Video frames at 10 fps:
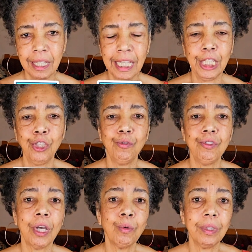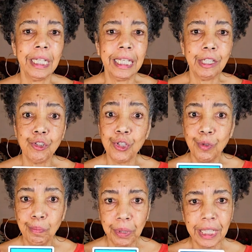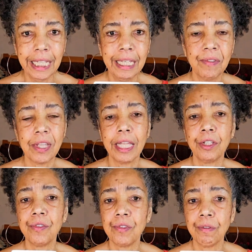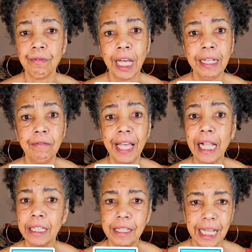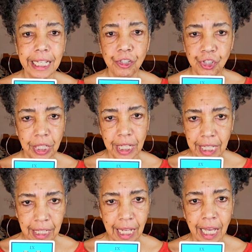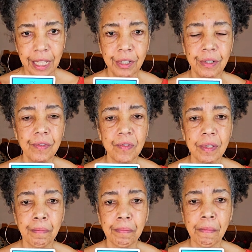that you don't need to please others or find validation in others.